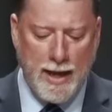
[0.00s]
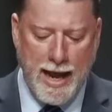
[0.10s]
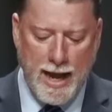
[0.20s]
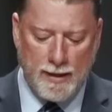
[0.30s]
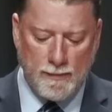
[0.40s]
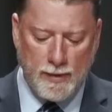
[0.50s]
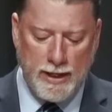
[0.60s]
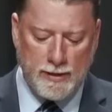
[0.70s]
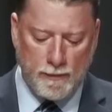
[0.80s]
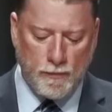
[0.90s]
And
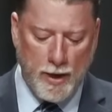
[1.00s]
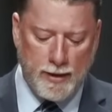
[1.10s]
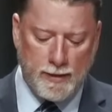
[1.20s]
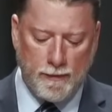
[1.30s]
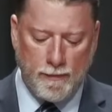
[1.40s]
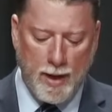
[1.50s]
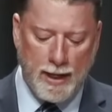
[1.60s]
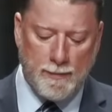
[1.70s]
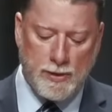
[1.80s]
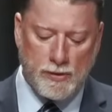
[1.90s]
he's a friend of
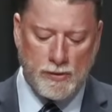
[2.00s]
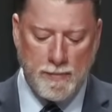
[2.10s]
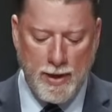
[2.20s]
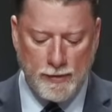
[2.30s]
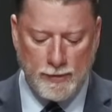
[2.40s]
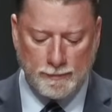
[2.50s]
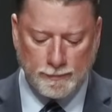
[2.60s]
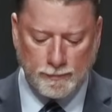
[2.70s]
mine and Mr. Smith's,